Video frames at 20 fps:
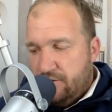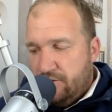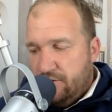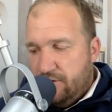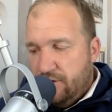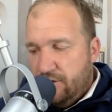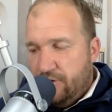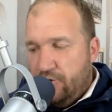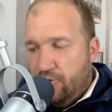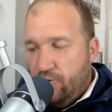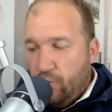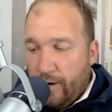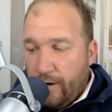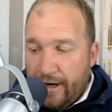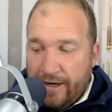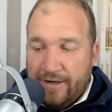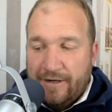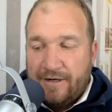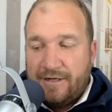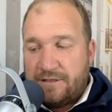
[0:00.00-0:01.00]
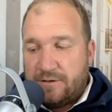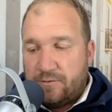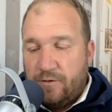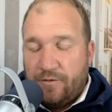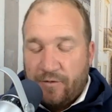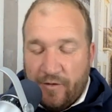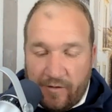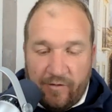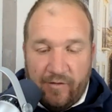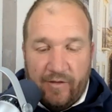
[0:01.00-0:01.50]
an awareness
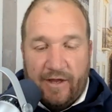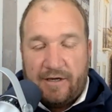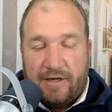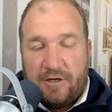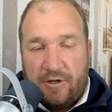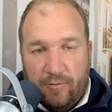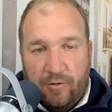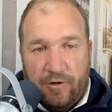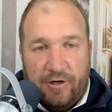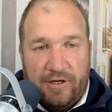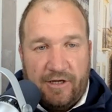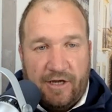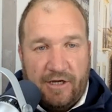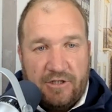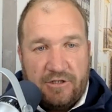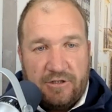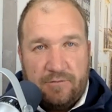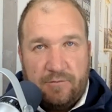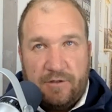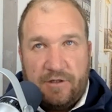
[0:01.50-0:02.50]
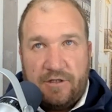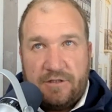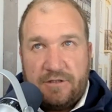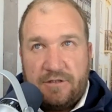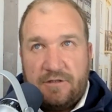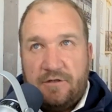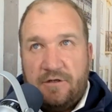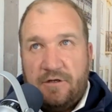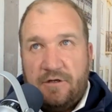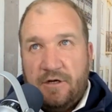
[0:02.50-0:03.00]
within that communication because
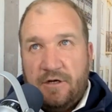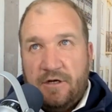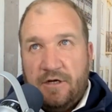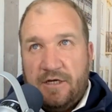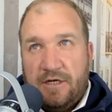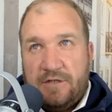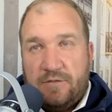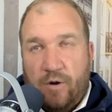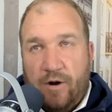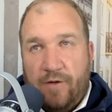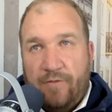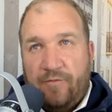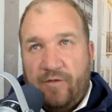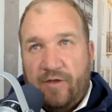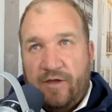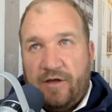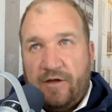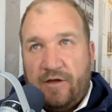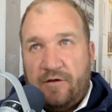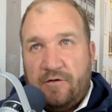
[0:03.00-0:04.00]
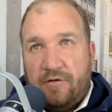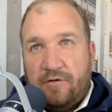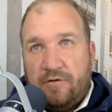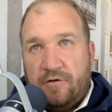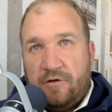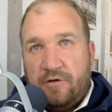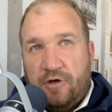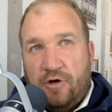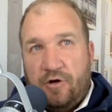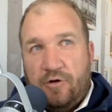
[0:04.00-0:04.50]
it's one thing
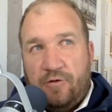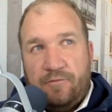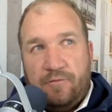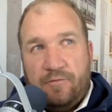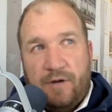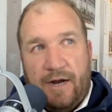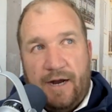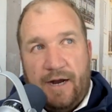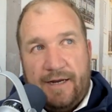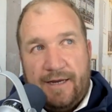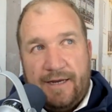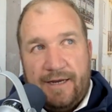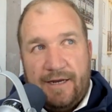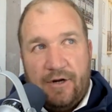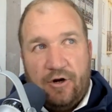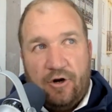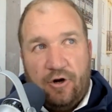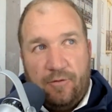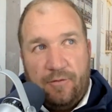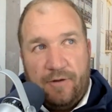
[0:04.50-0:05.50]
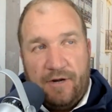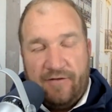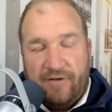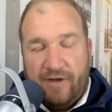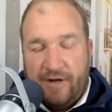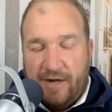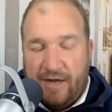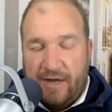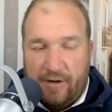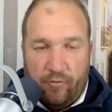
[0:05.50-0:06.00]
you know i can get home and i've
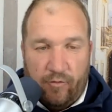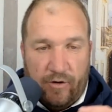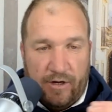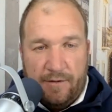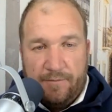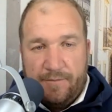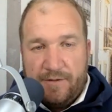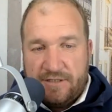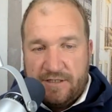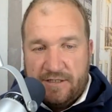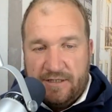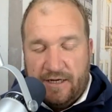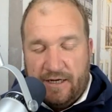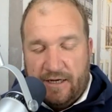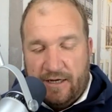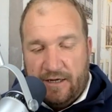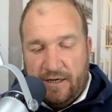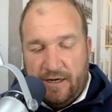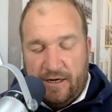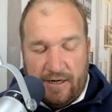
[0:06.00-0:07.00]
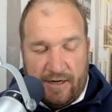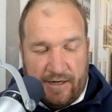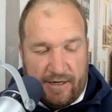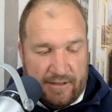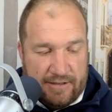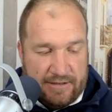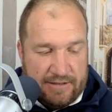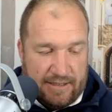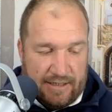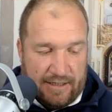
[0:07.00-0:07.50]
had like a really busy day and i
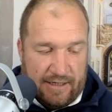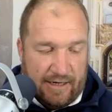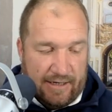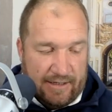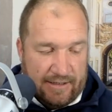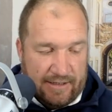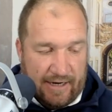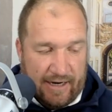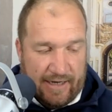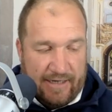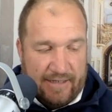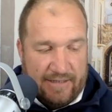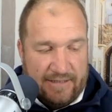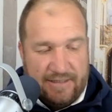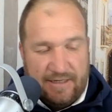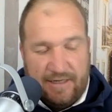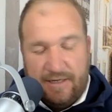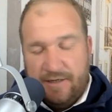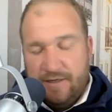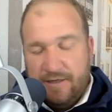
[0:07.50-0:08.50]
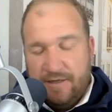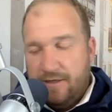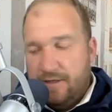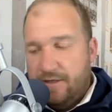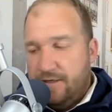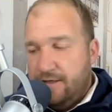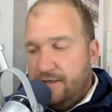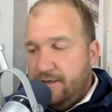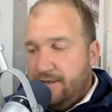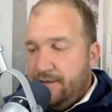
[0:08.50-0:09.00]
can say and i can say
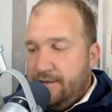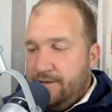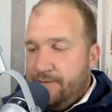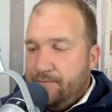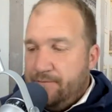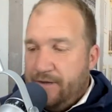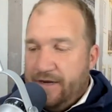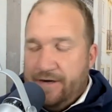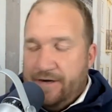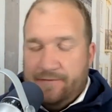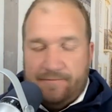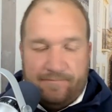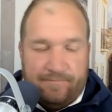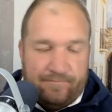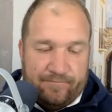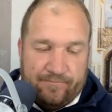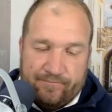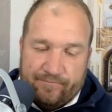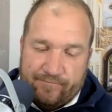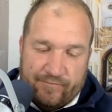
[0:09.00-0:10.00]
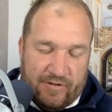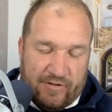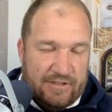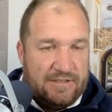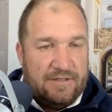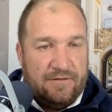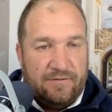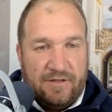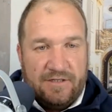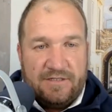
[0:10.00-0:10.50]
man
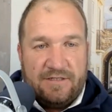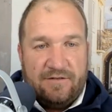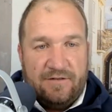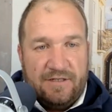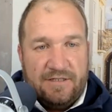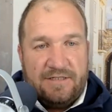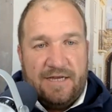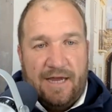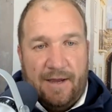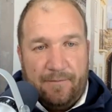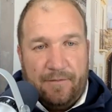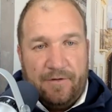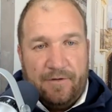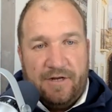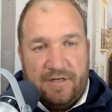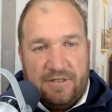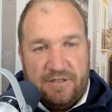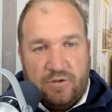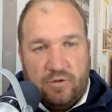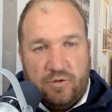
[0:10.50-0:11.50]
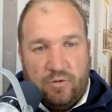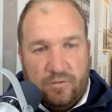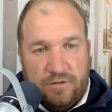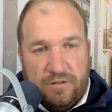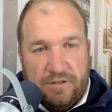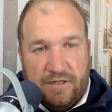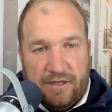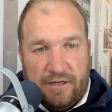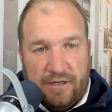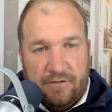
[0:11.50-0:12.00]
this and this and this happened at school
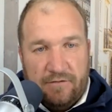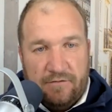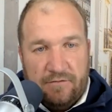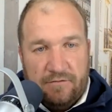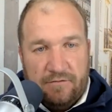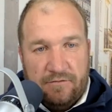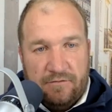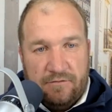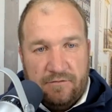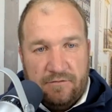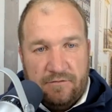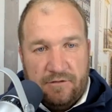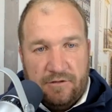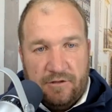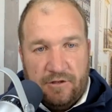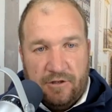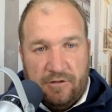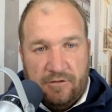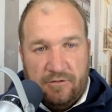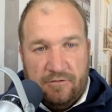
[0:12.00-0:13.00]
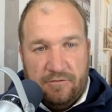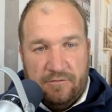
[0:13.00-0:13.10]
today you know